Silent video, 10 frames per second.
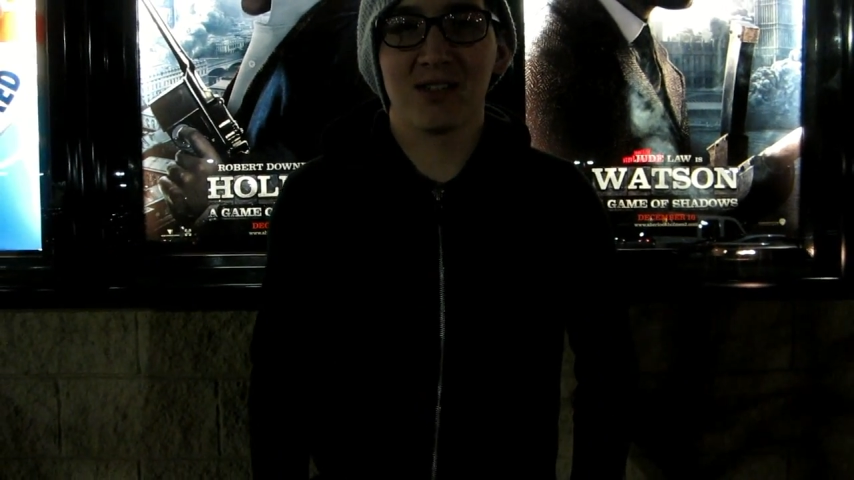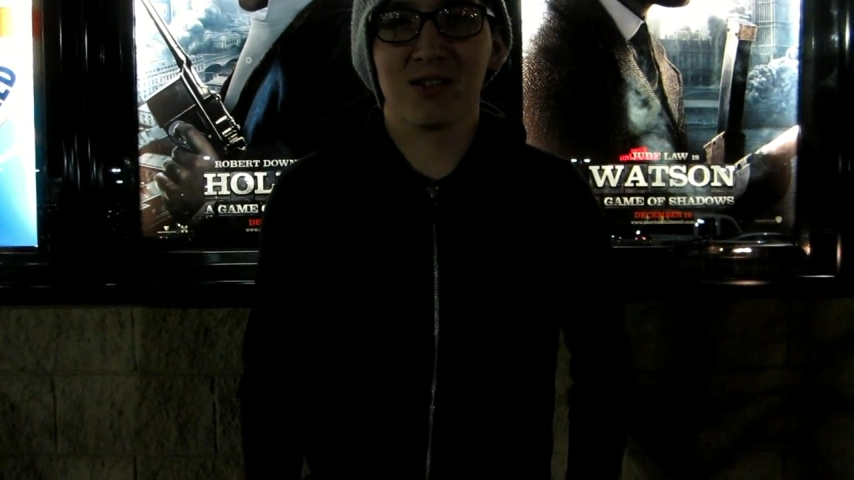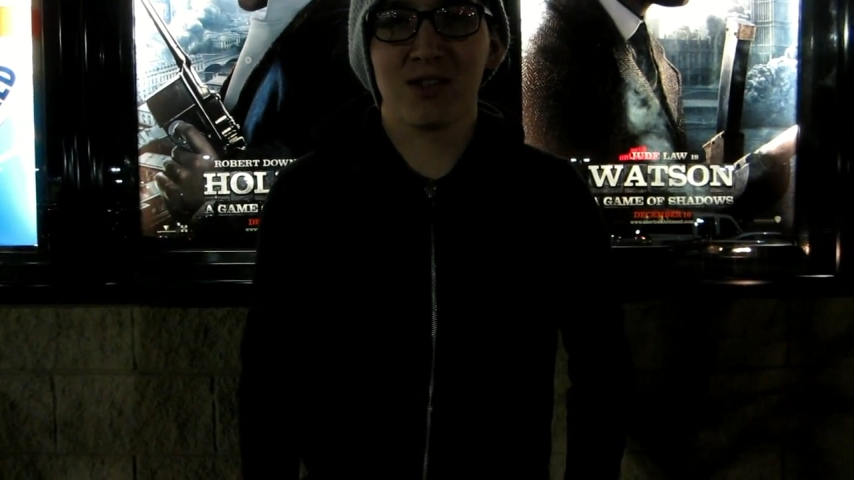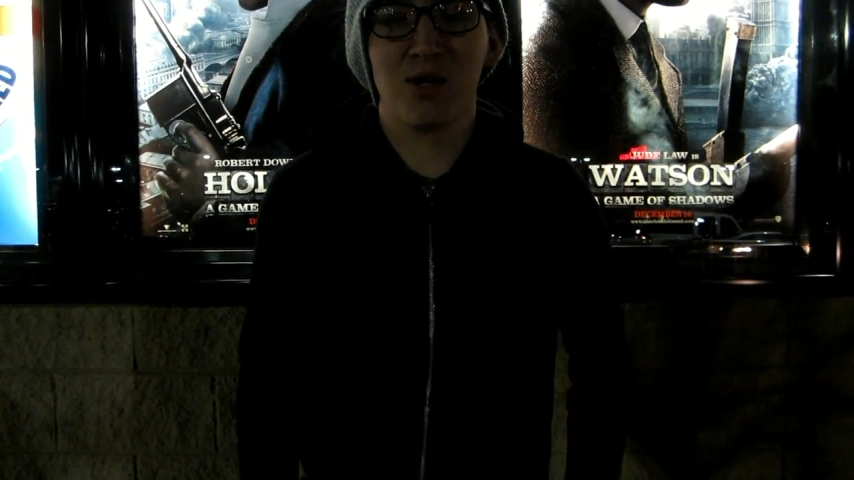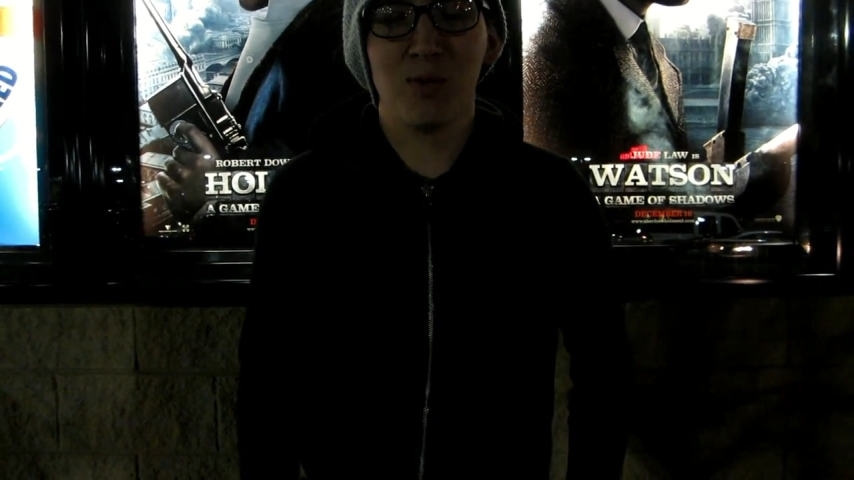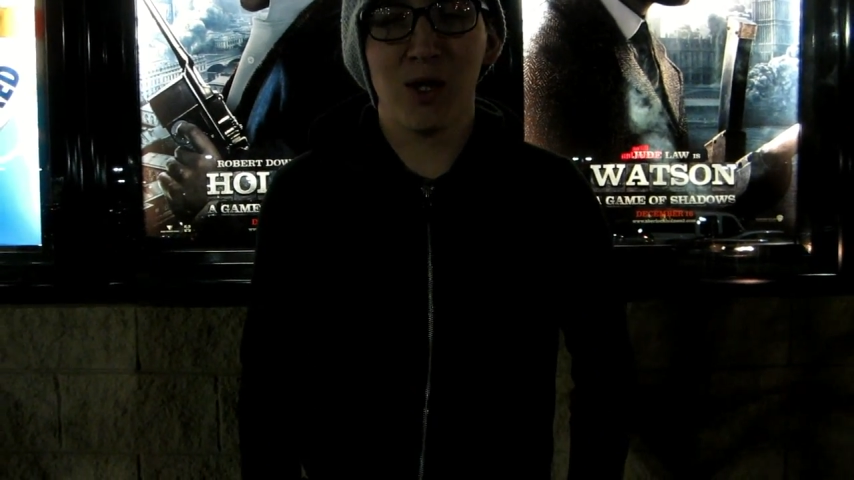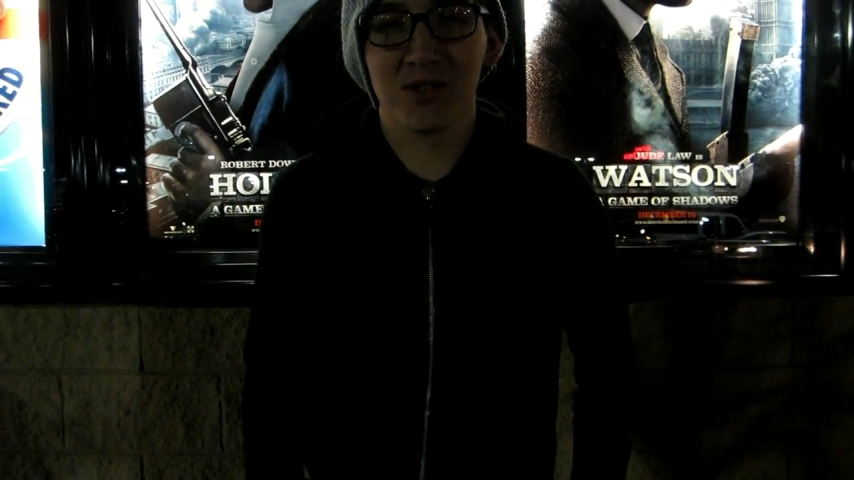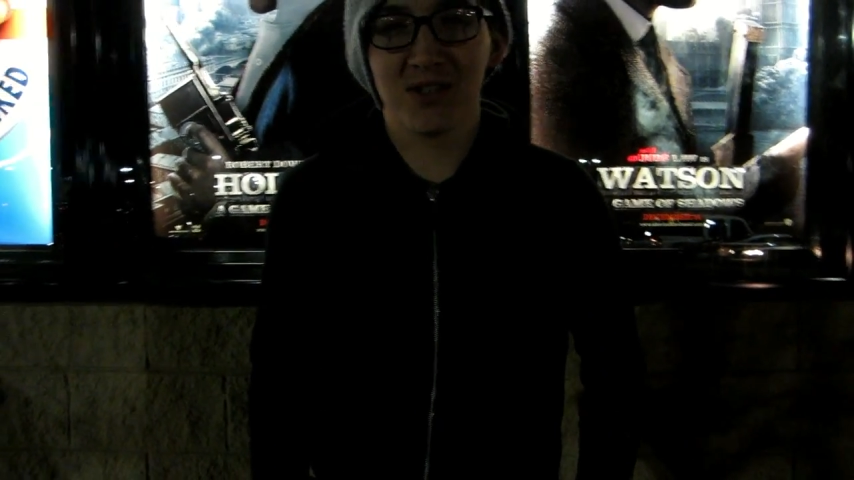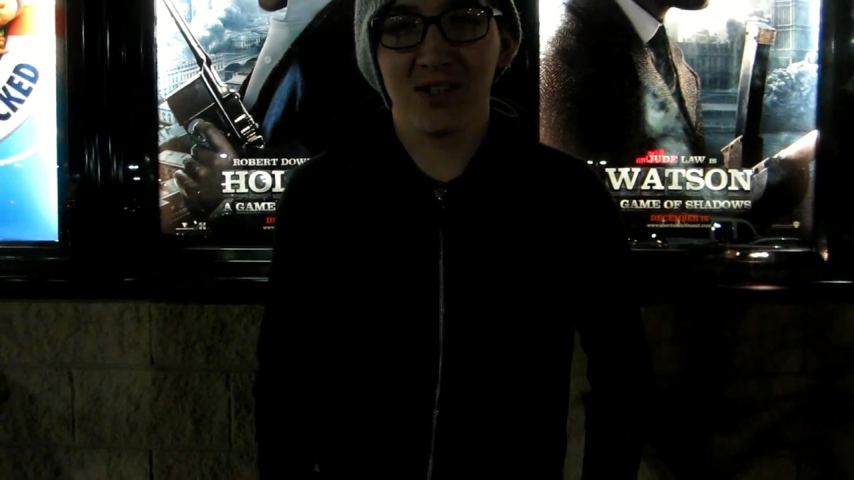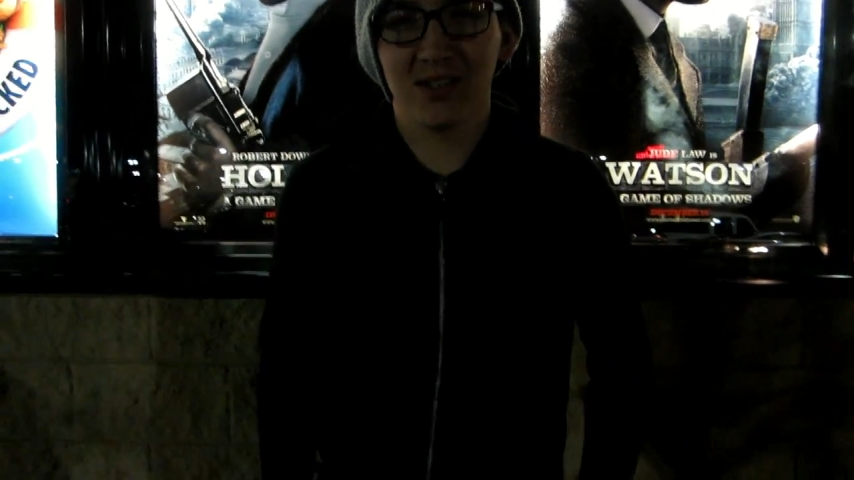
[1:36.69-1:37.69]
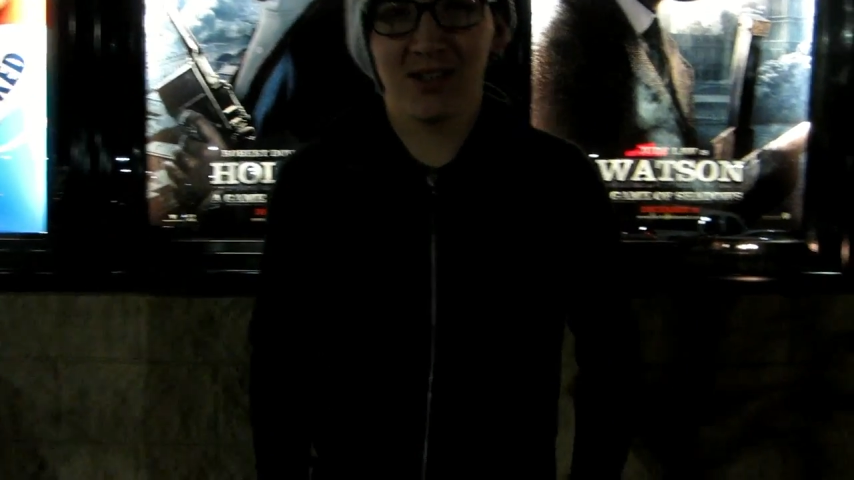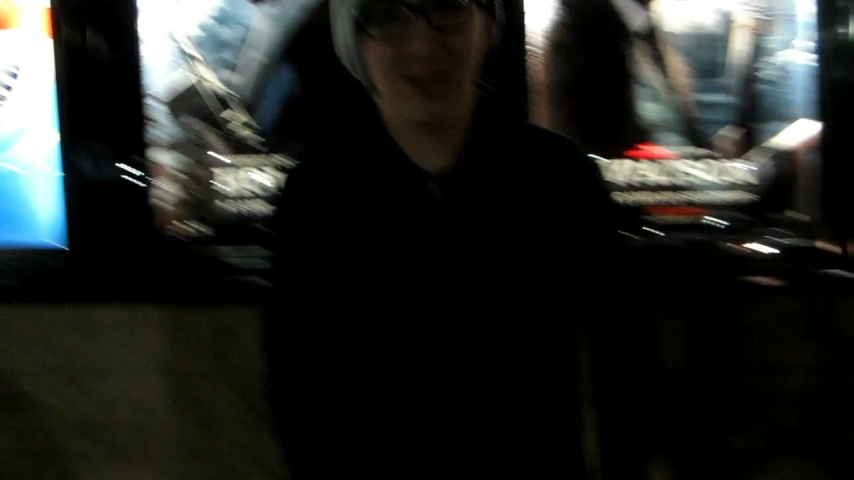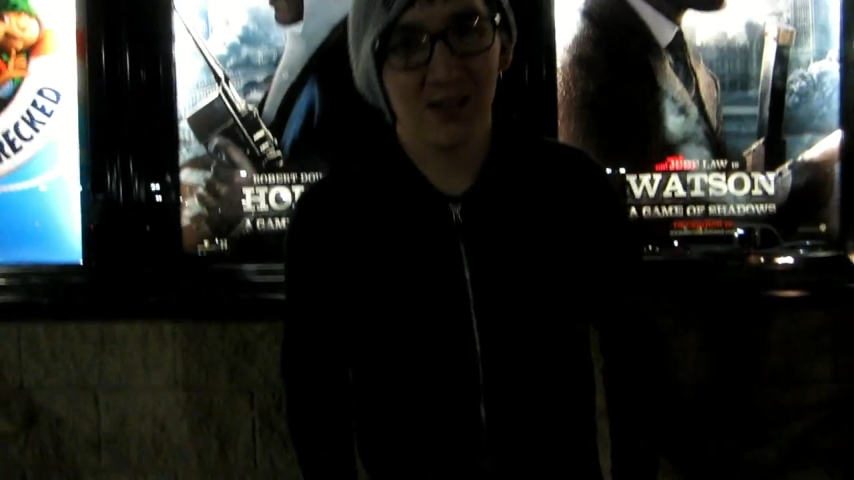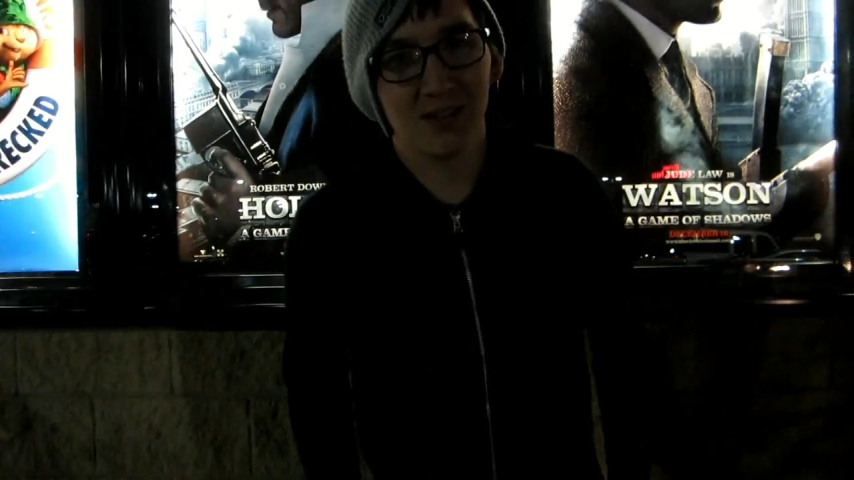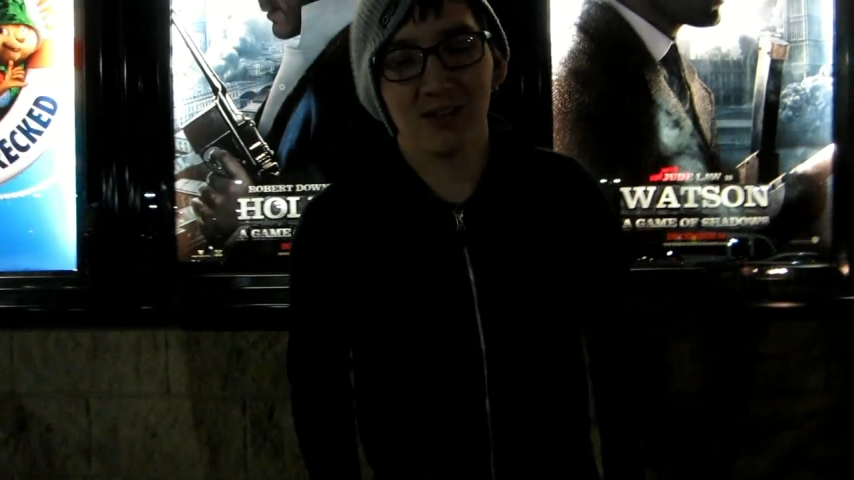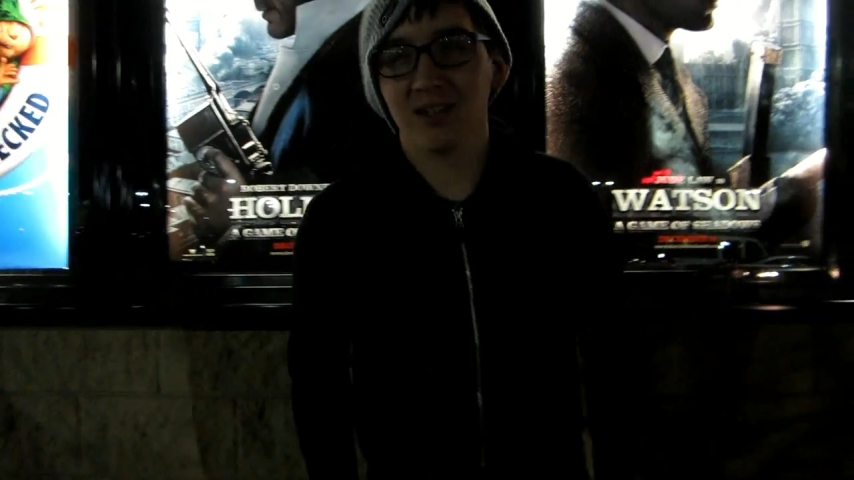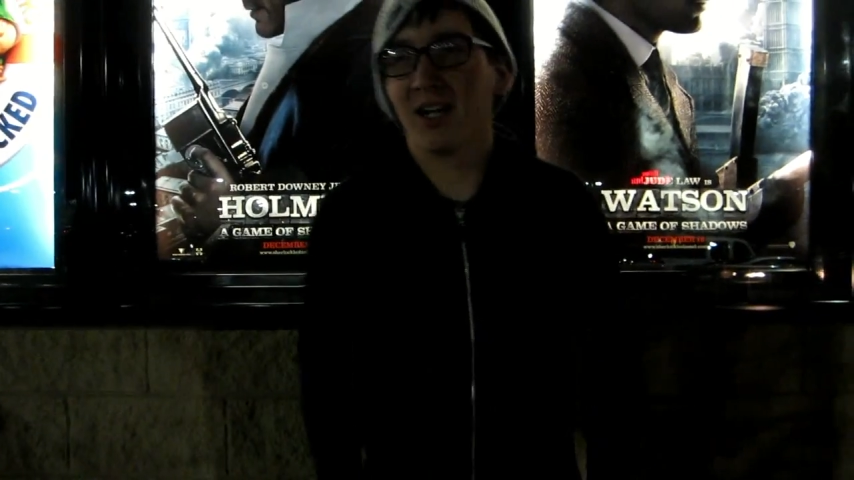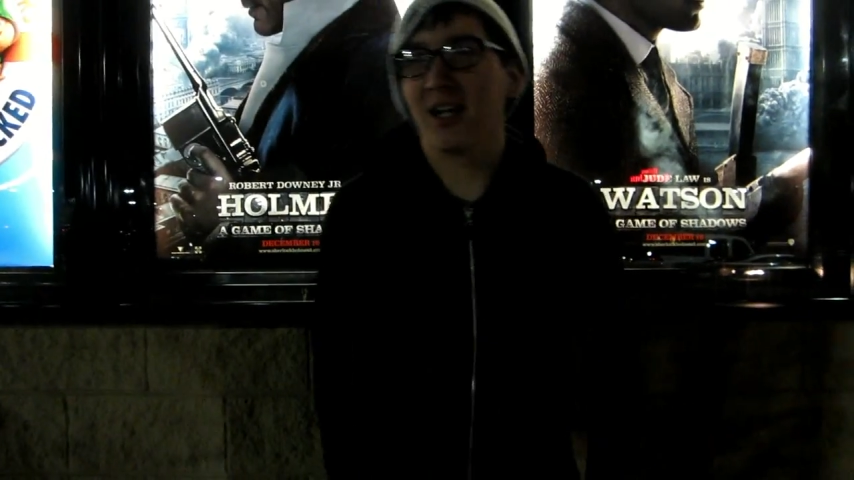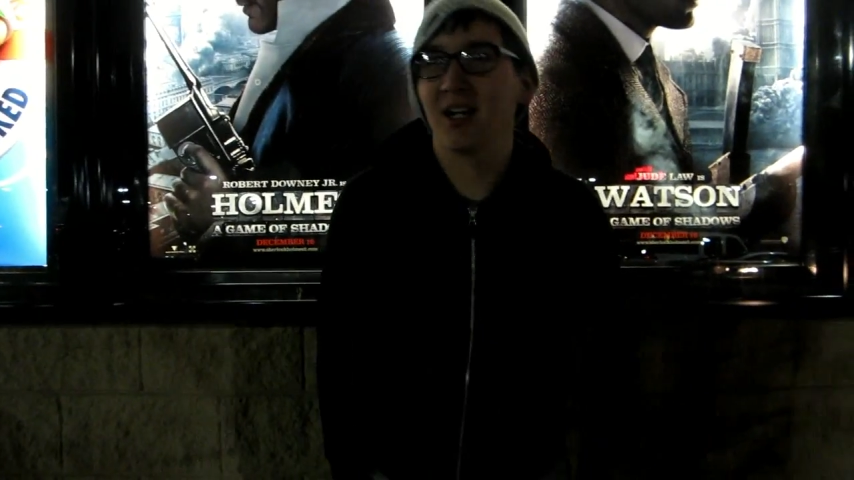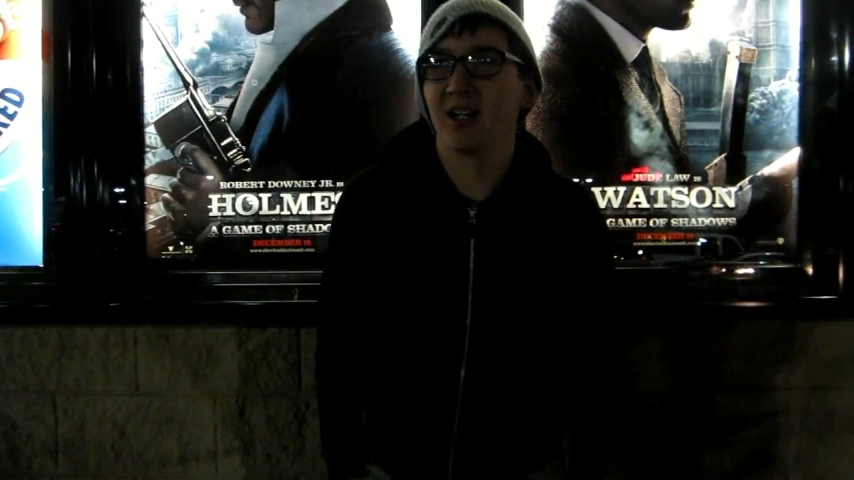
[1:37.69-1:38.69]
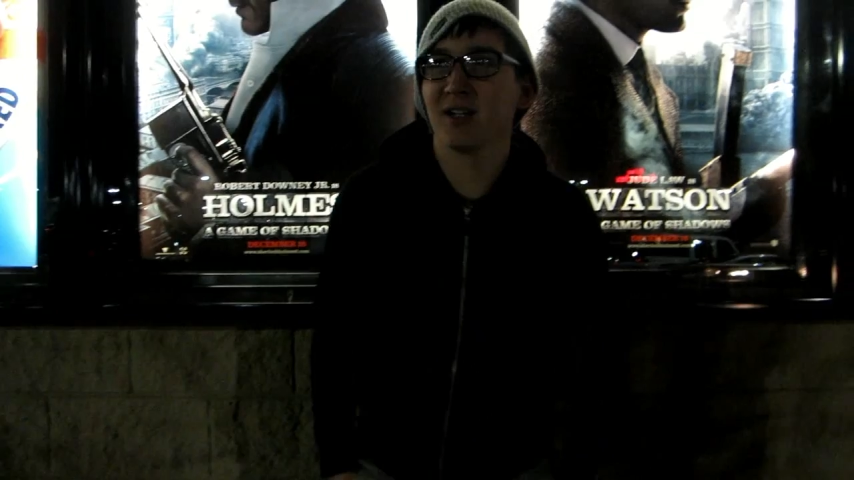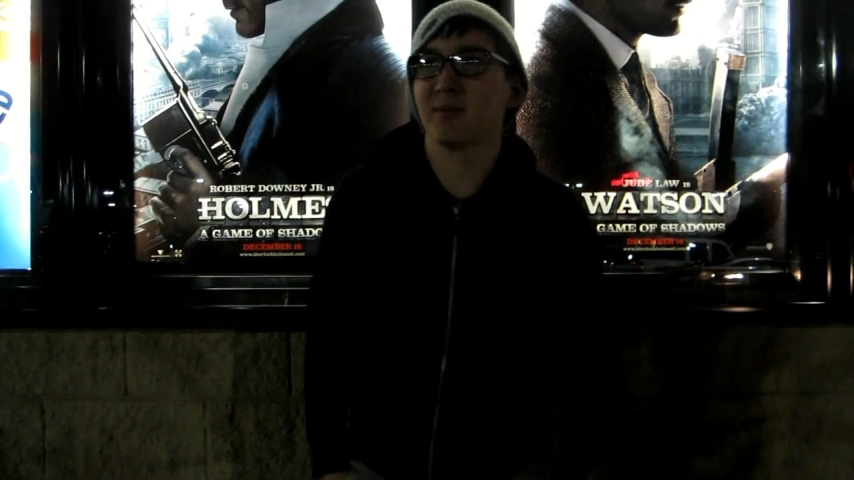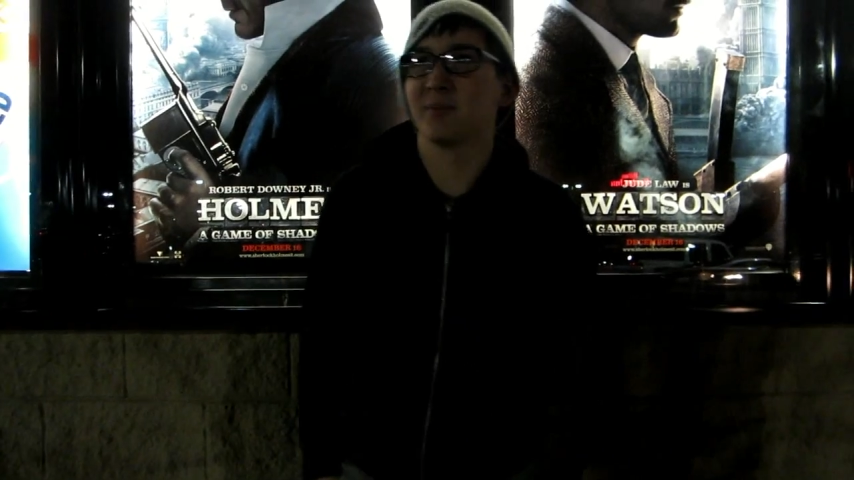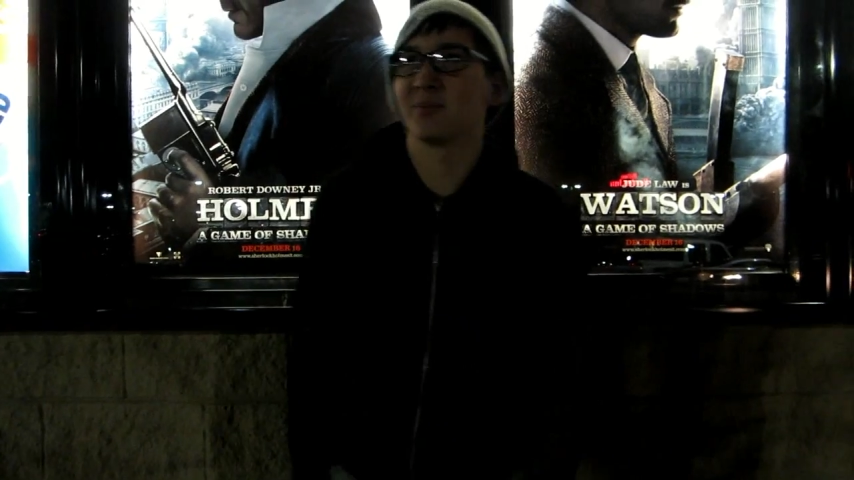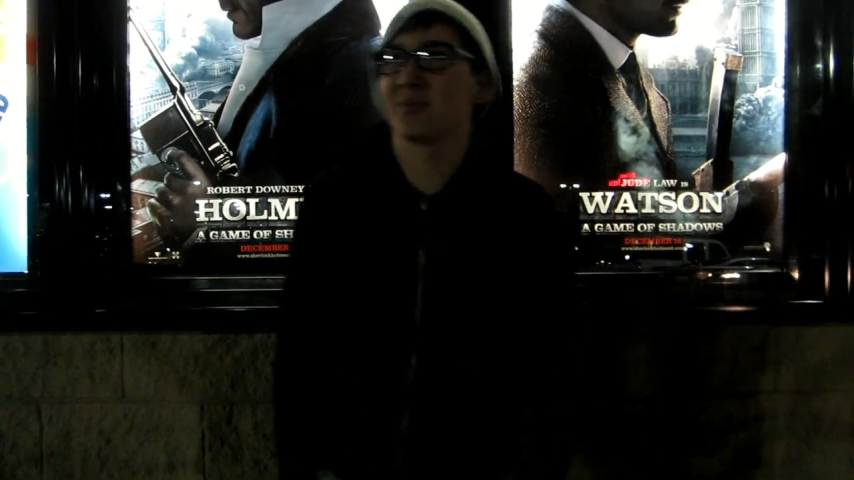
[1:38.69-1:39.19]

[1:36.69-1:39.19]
and slow motion. Um,